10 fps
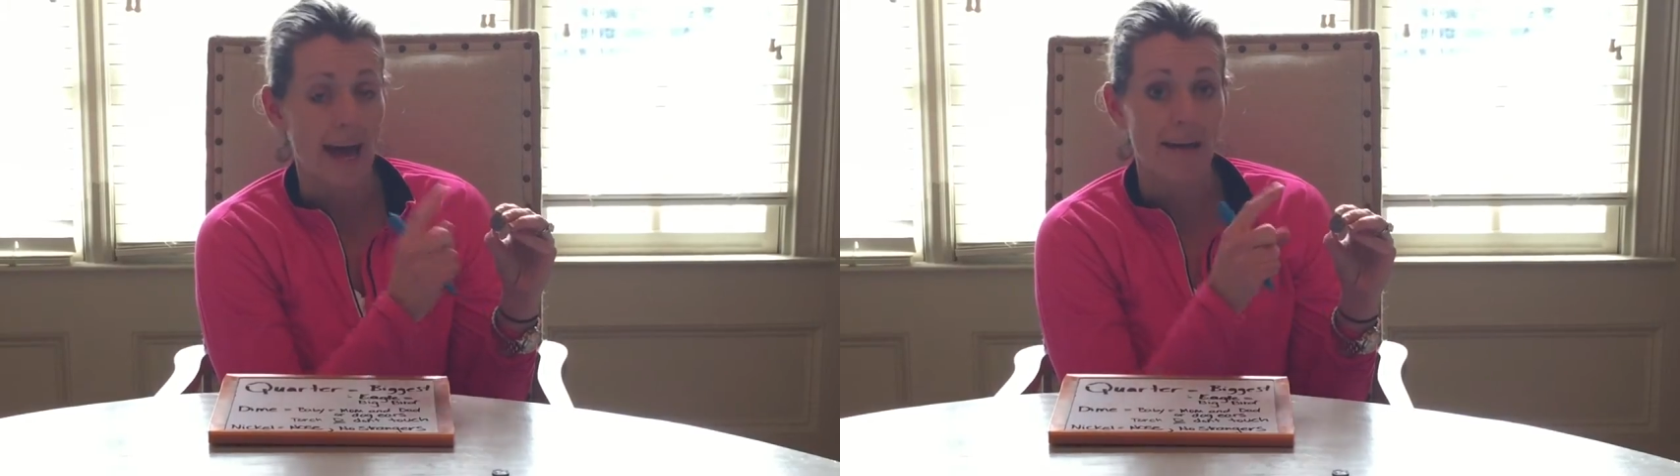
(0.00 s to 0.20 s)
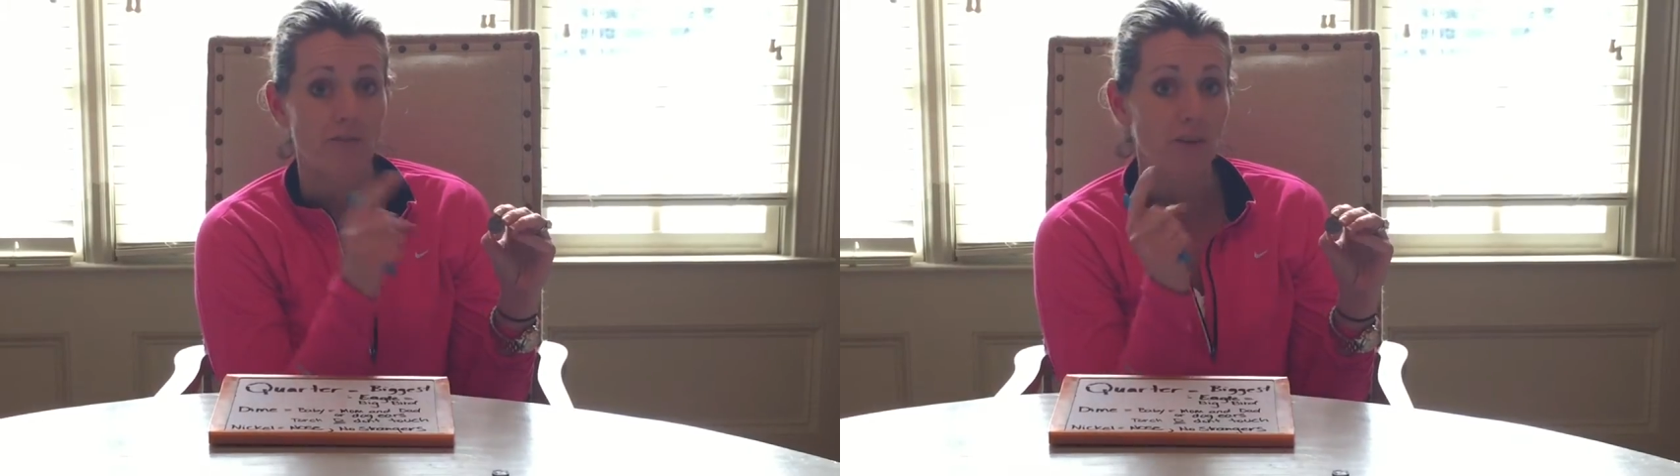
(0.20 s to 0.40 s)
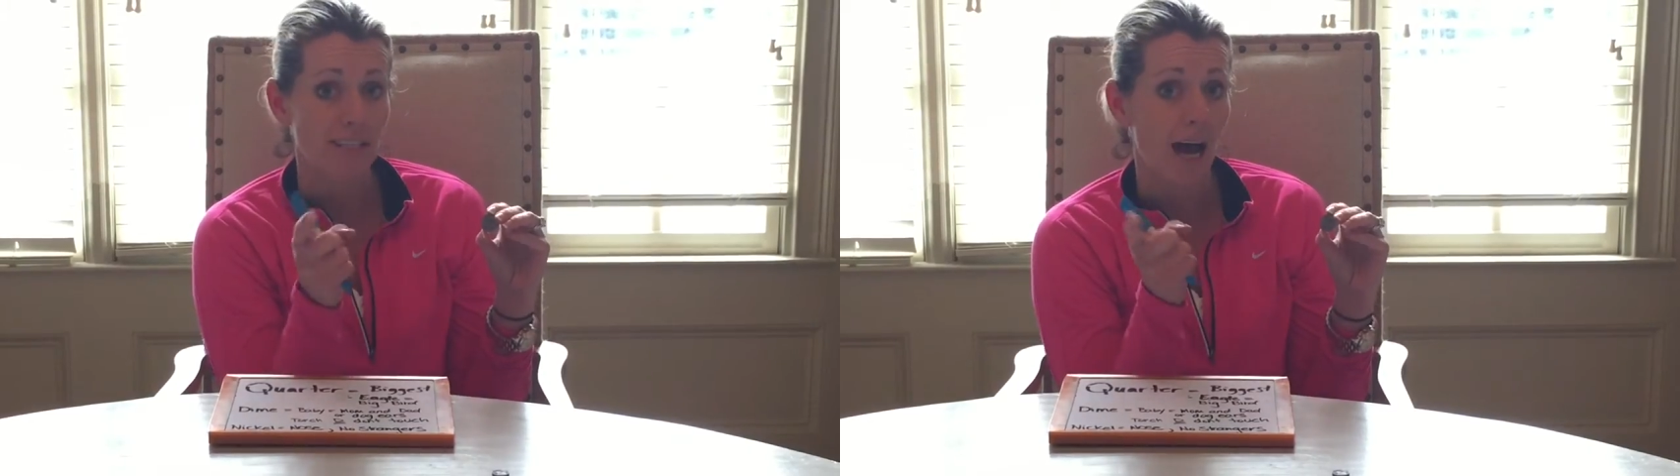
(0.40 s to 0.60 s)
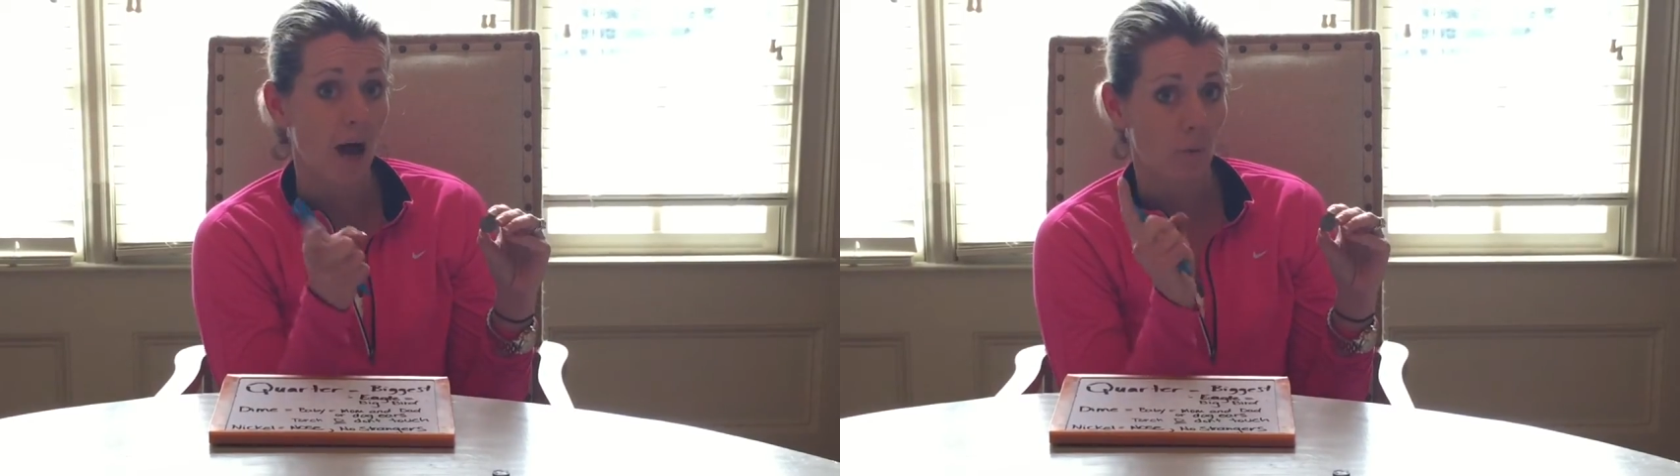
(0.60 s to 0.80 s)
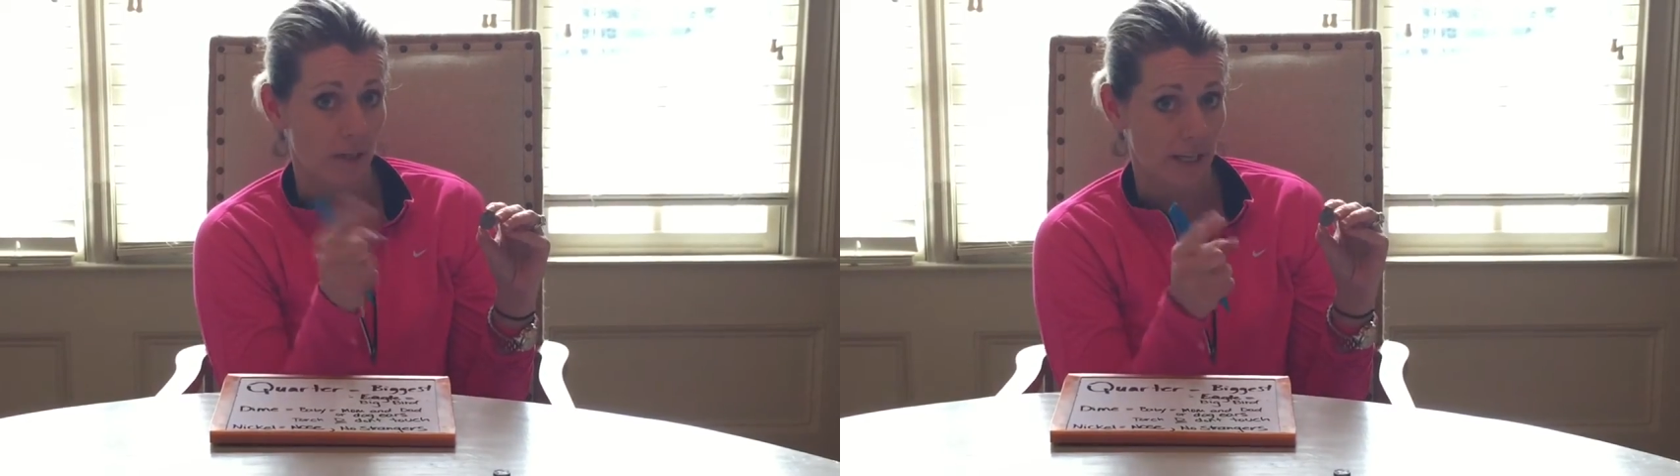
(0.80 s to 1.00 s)
every
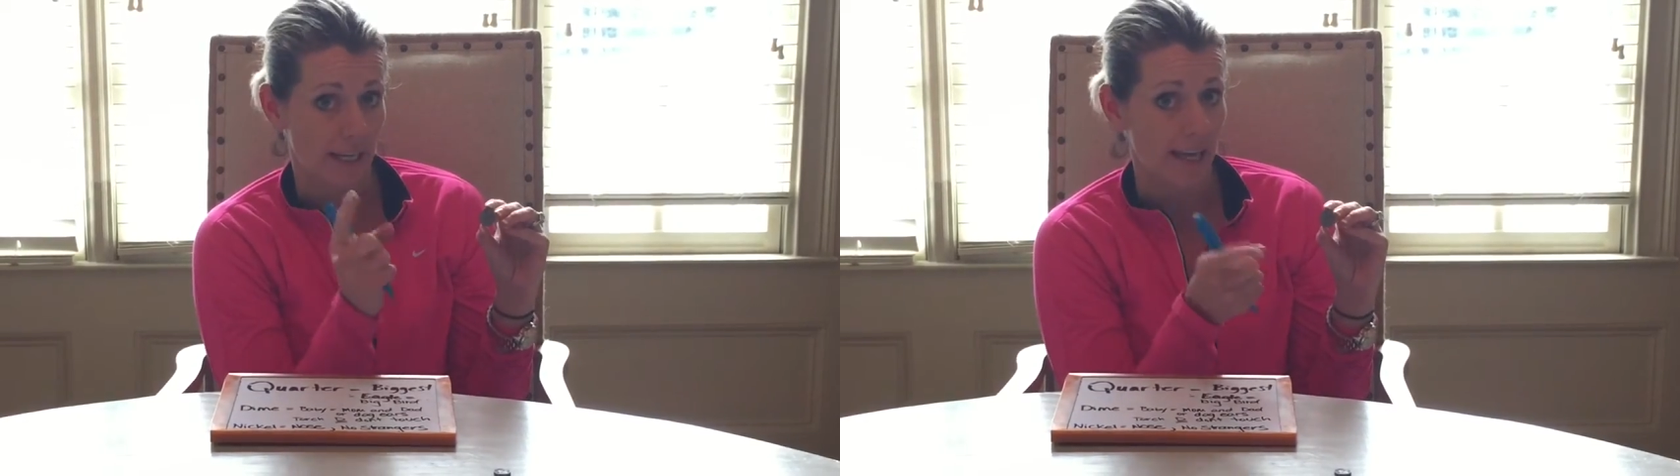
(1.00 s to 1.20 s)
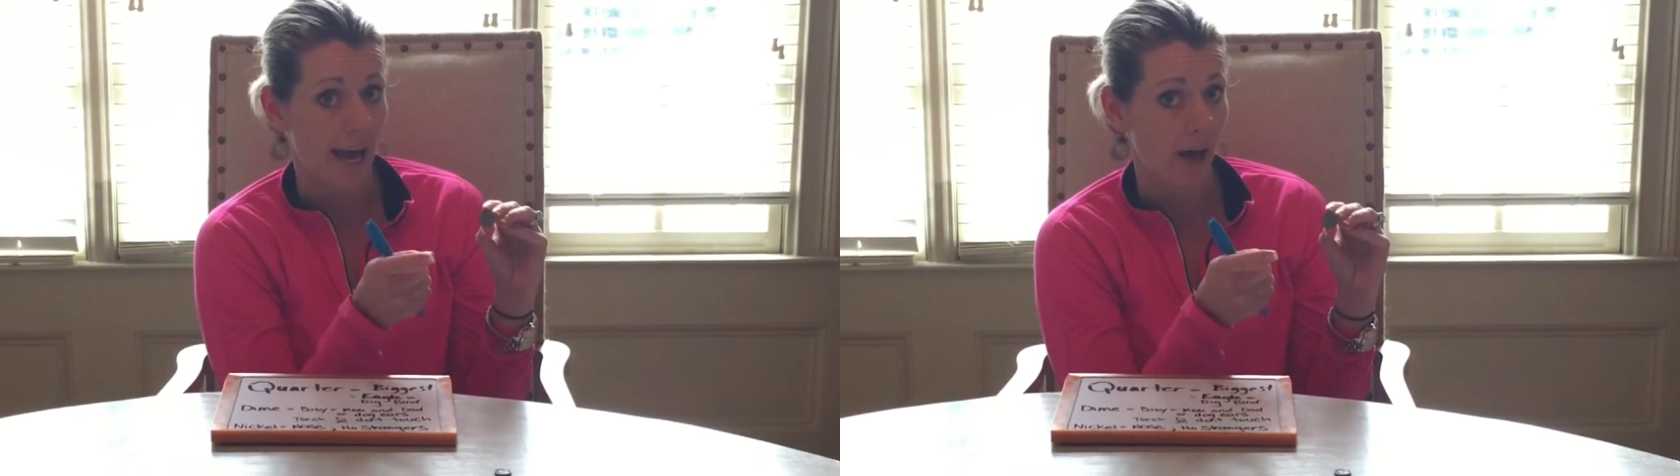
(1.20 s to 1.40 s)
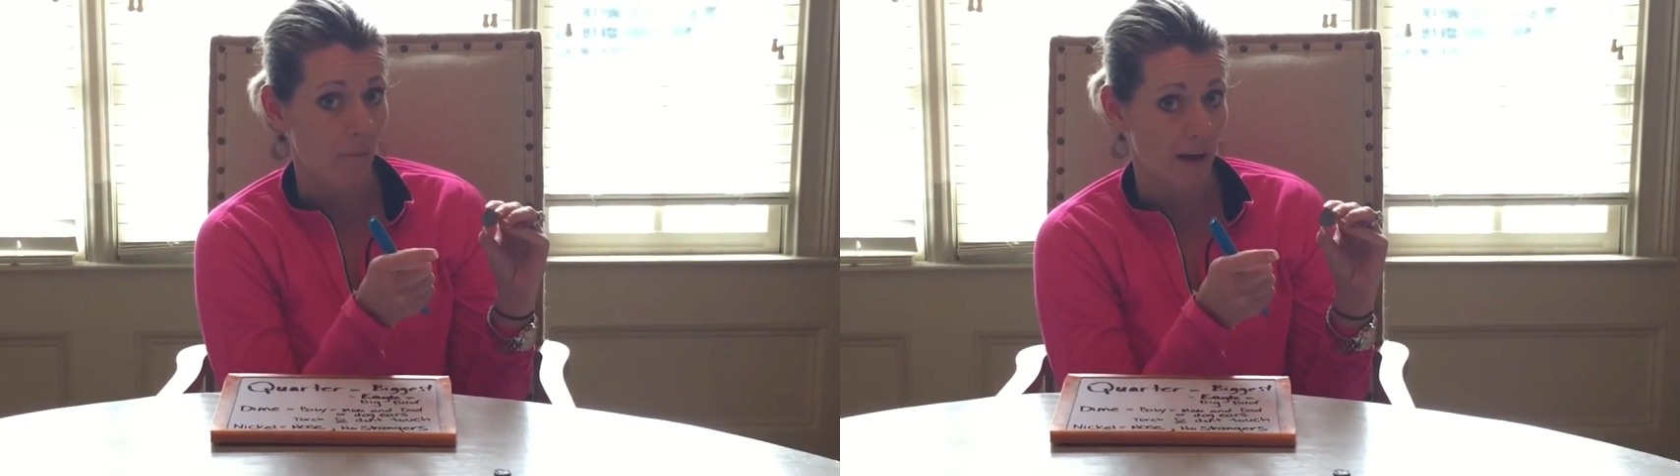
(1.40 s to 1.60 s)
dot we're going to count